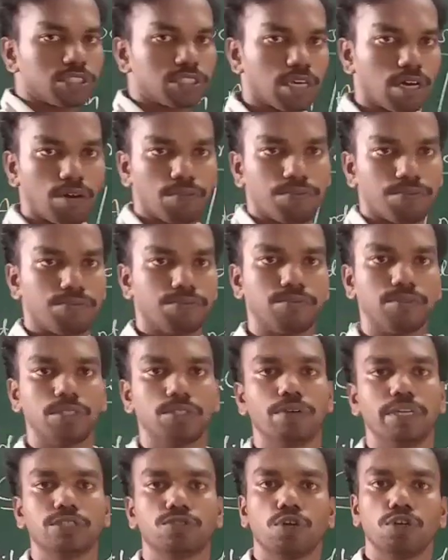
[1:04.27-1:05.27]
of
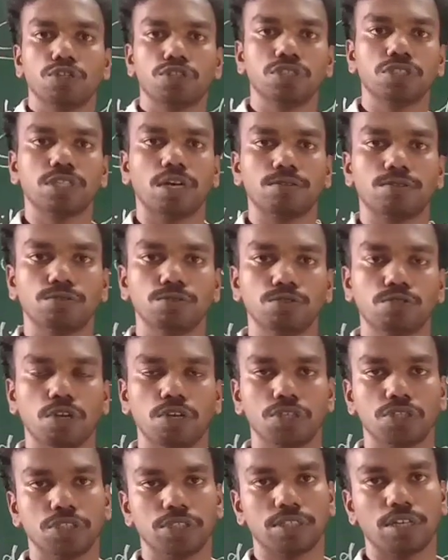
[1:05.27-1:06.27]
two
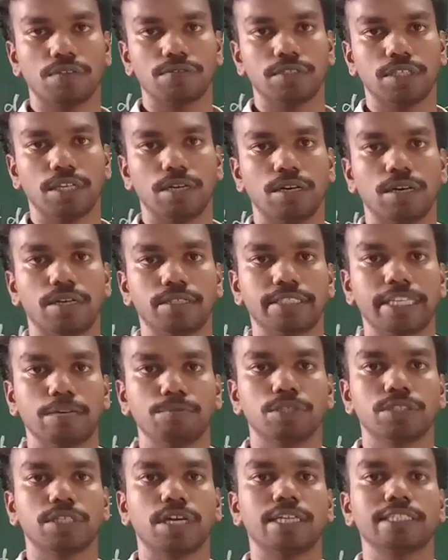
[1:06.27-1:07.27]
solutions of
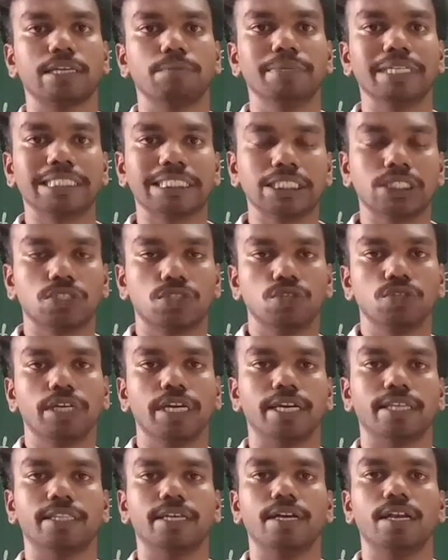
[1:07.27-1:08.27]
stable salts are mixed
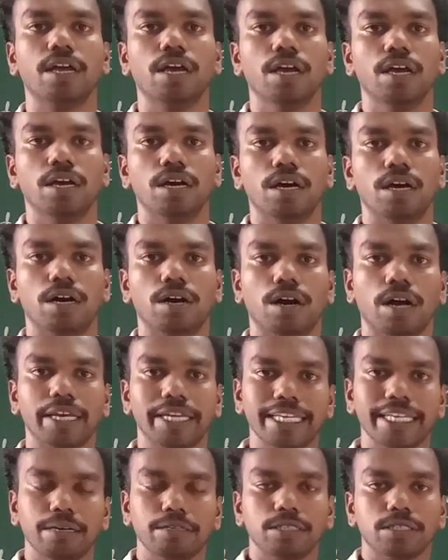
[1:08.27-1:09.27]
together
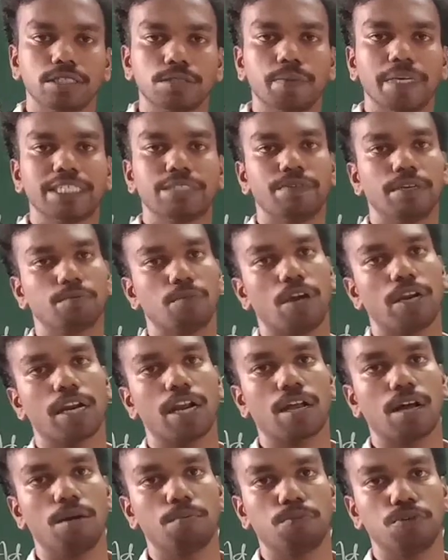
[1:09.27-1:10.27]
in a specific molecular
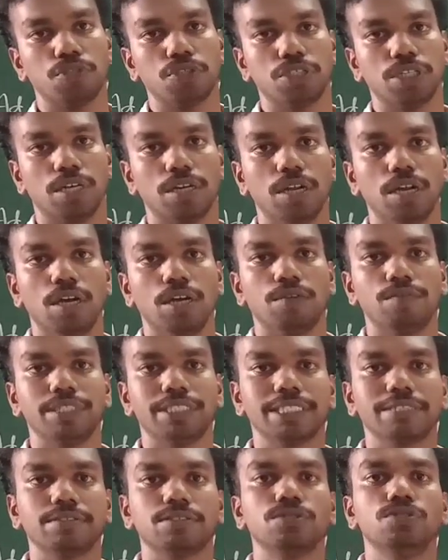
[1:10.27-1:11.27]
composition
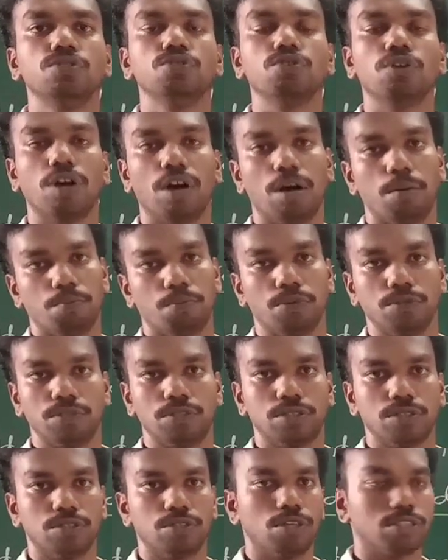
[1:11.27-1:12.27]
which gives new
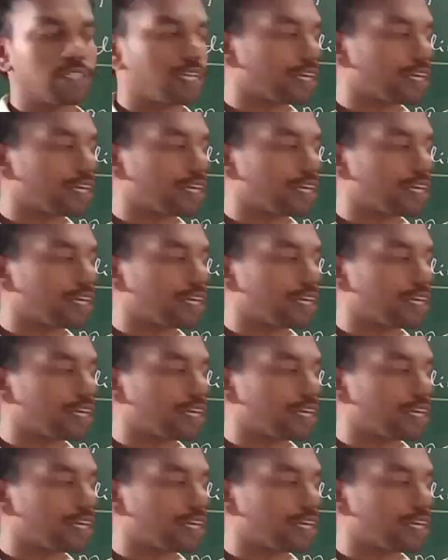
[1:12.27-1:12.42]
compounds. Those are